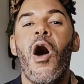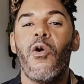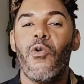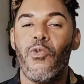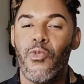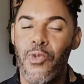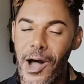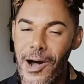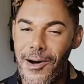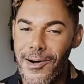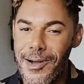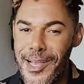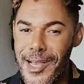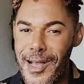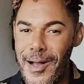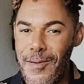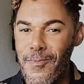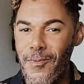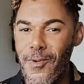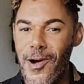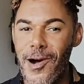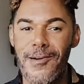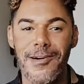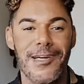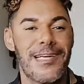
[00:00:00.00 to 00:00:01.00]

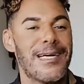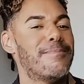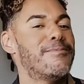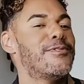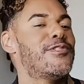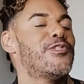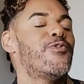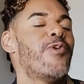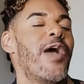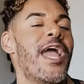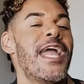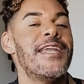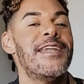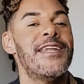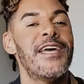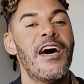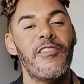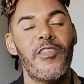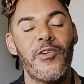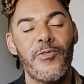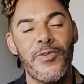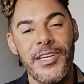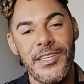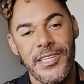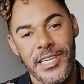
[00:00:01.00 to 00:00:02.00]
Welcome to
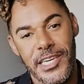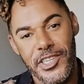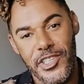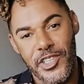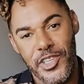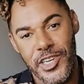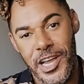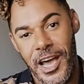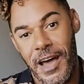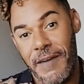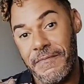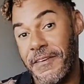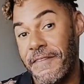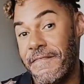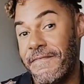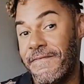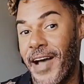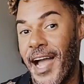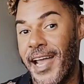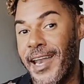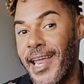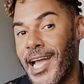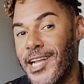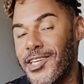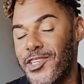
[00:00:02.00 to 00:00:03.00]
another edition of the
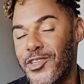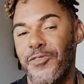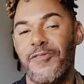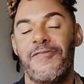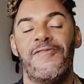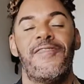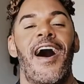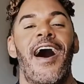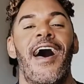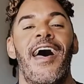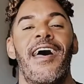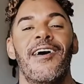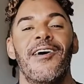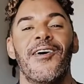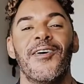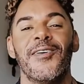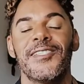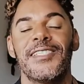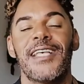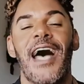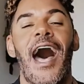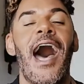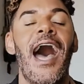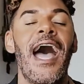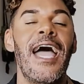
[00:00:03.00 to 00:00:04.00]
Financial
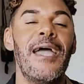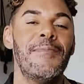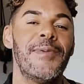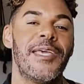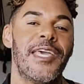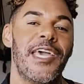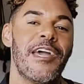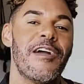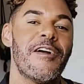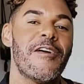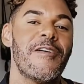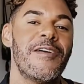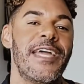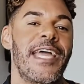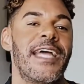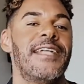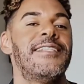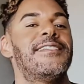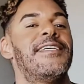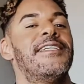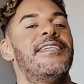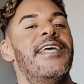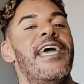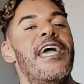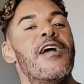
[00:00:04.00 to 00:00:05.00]
Files. I'm Kerrie,
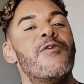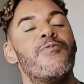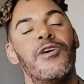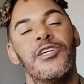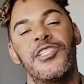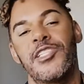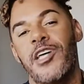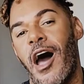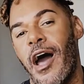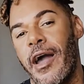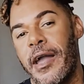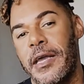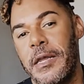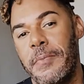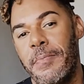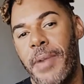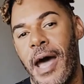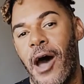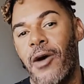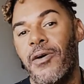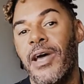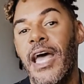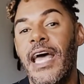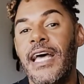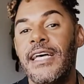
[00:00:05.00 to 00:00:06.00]
and today we're talking
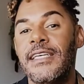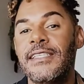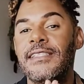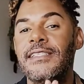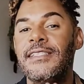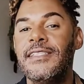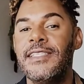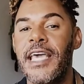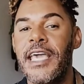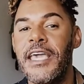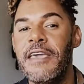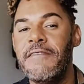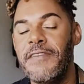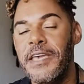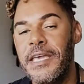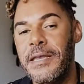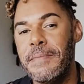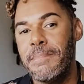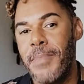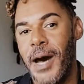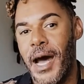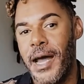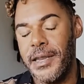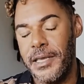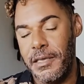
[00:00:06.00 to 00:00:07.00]
about
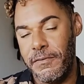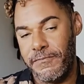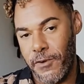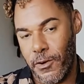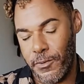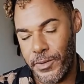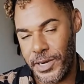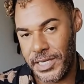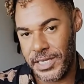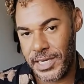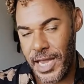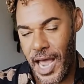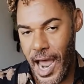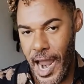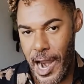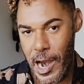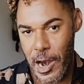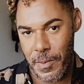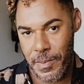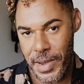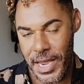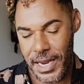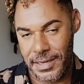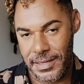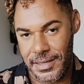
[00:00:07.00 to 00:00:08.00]
saving money for
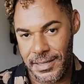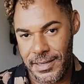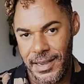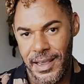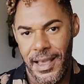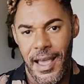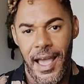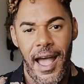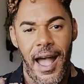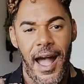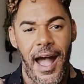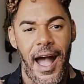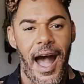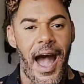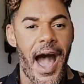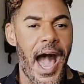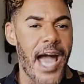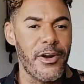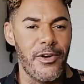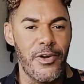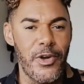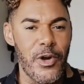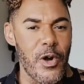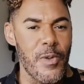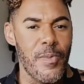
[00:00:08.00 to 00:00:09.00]
retirement. I
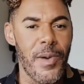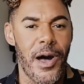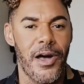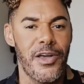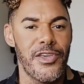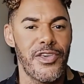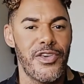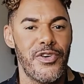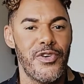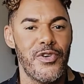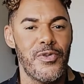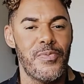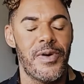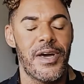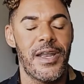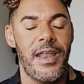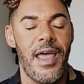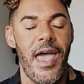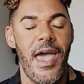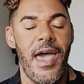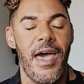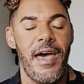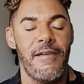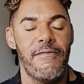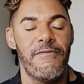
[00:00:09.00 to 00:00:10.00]
don't know about you,
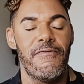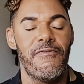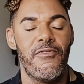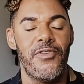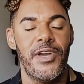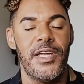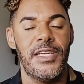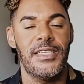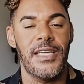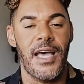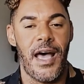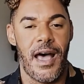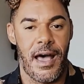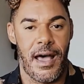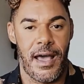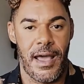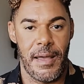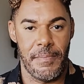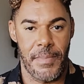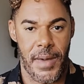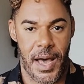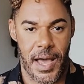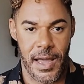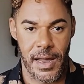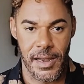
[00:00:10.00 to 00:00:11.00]
but every
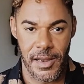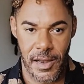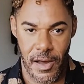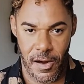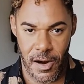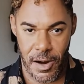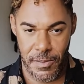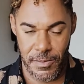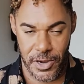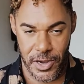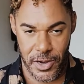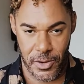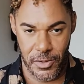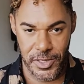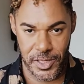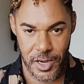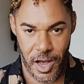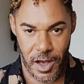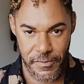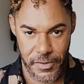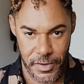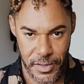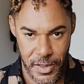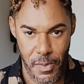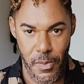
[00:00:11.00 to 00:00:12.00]
time my alarm goes
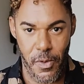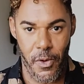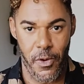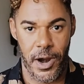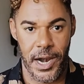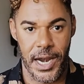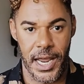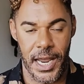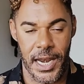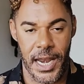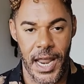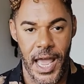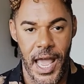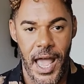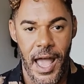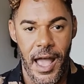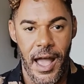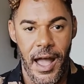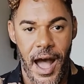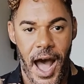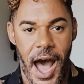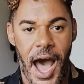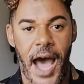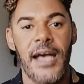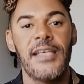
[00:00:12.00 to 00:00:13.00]
off in the morning,
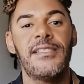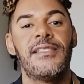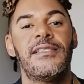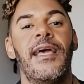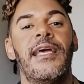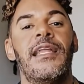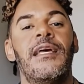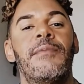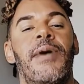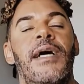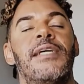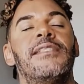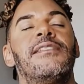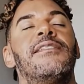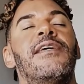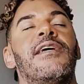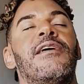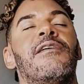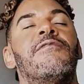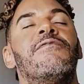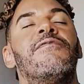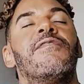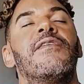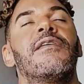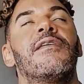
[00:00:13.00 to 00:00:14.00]
I say to
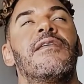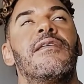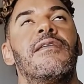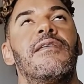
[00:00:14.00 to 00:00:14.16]
myself,